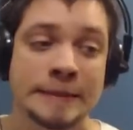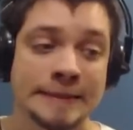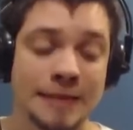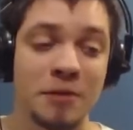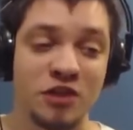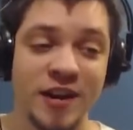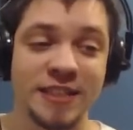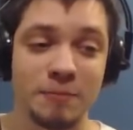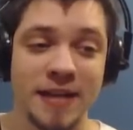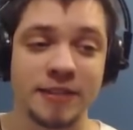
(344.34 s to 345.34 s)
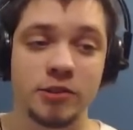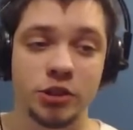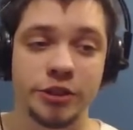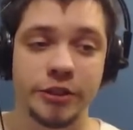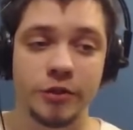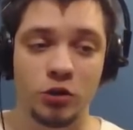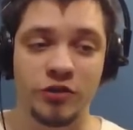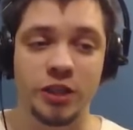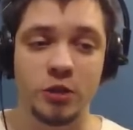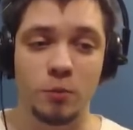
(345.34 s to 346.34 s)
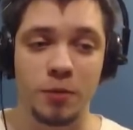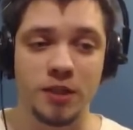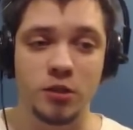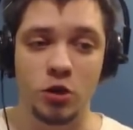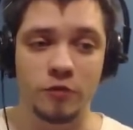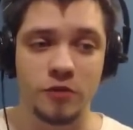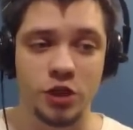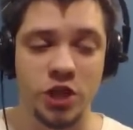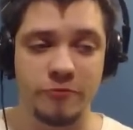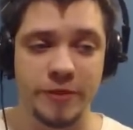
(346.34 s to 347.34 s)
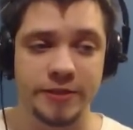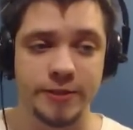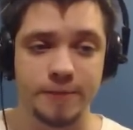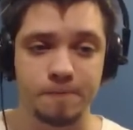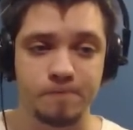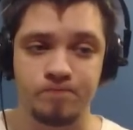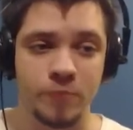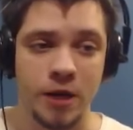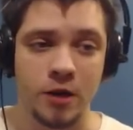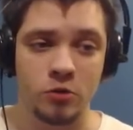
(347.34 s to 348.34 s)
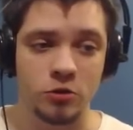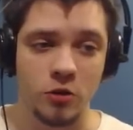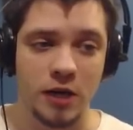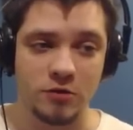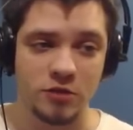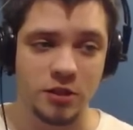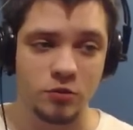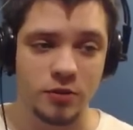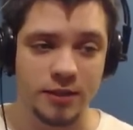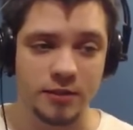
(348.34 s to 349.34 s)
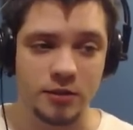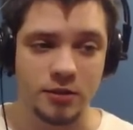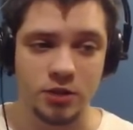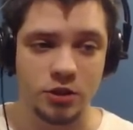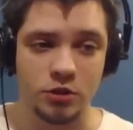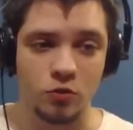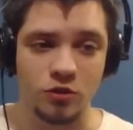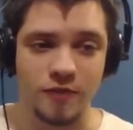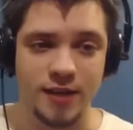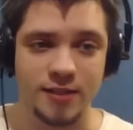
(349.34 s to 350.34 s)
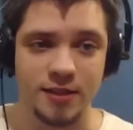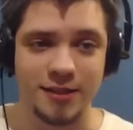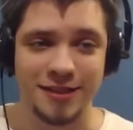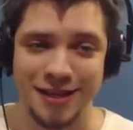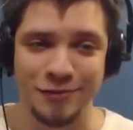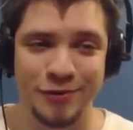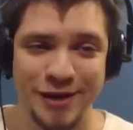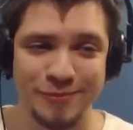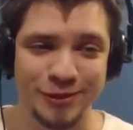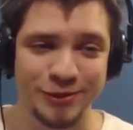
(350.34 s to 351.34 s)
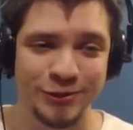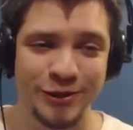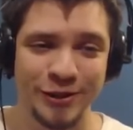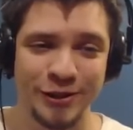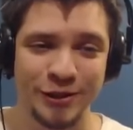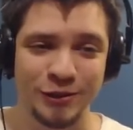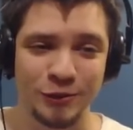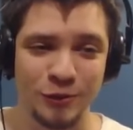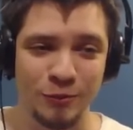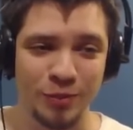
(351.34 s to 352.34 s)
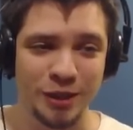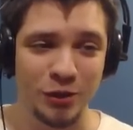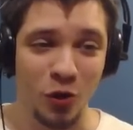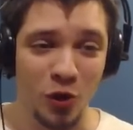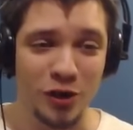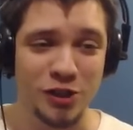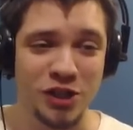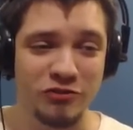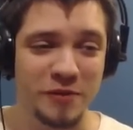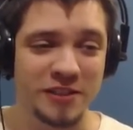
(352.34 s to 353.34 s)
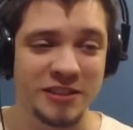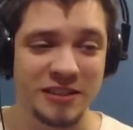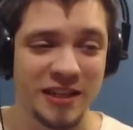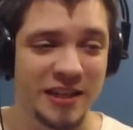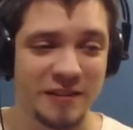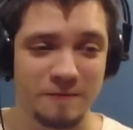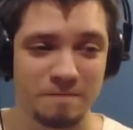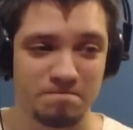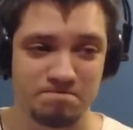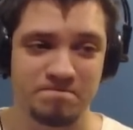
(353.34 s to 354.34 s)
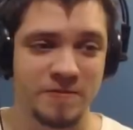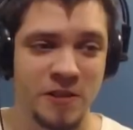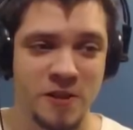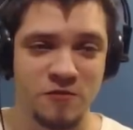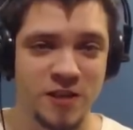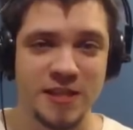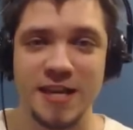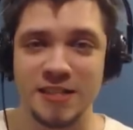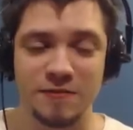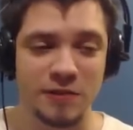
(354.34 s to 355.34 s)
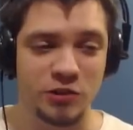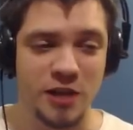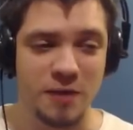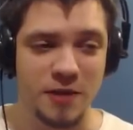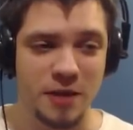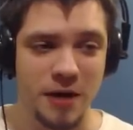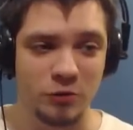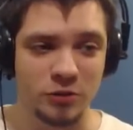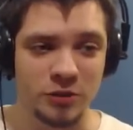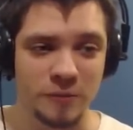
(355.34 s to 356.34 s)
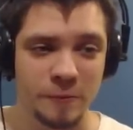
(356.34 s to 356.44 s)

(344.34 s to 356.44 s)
some crazy bastards already completed all of the achievements. I don't know how they do that. It's just so crazy that they were able to complete all achievements in like 3 days after the game came out.